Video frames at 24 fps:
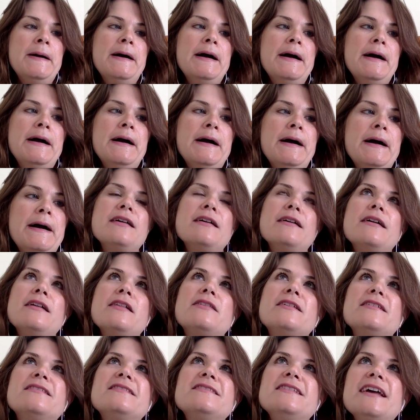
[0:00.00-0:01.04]
And
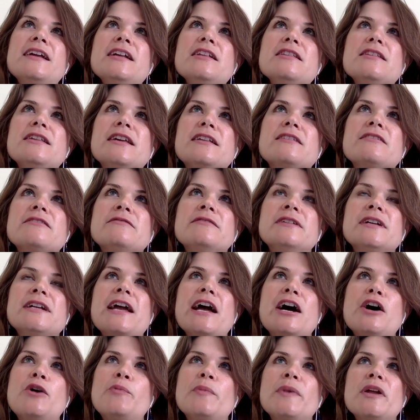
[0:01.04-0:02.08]
the second thing that really
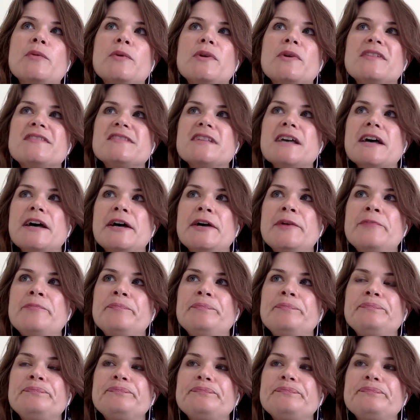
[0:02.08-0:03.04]
helped me was I